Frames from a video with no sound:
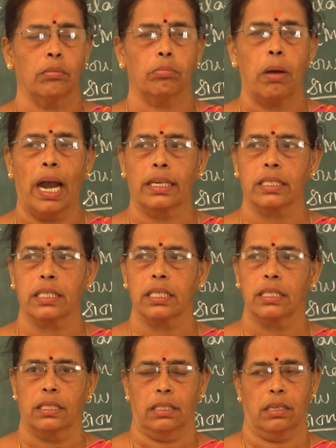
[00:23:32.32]
but
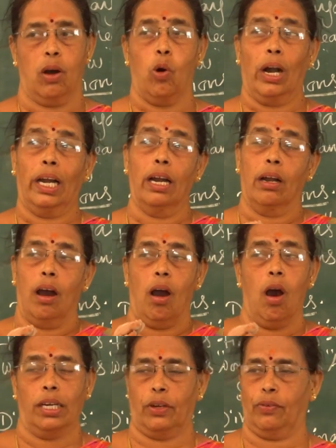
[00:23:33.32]
only in
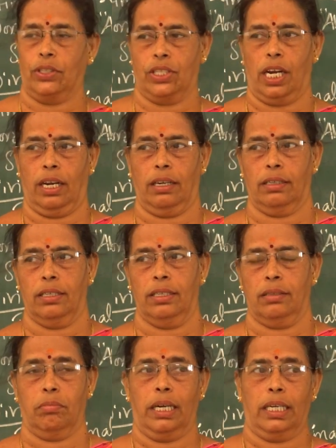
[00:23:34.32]
artificial.
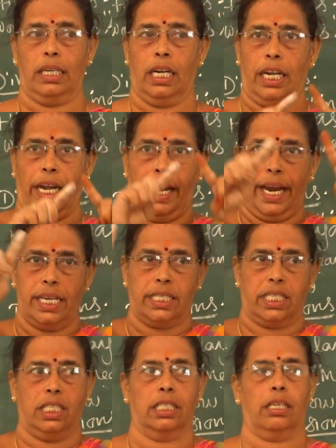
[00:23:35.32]
But in a
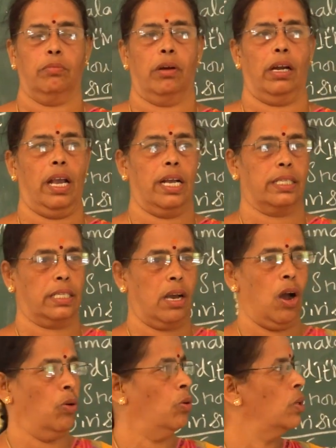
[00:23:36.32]
nature, Himalayas
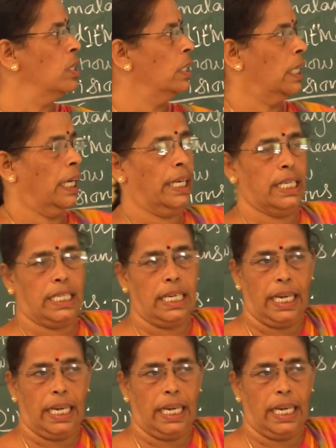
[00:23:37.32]
now, it is a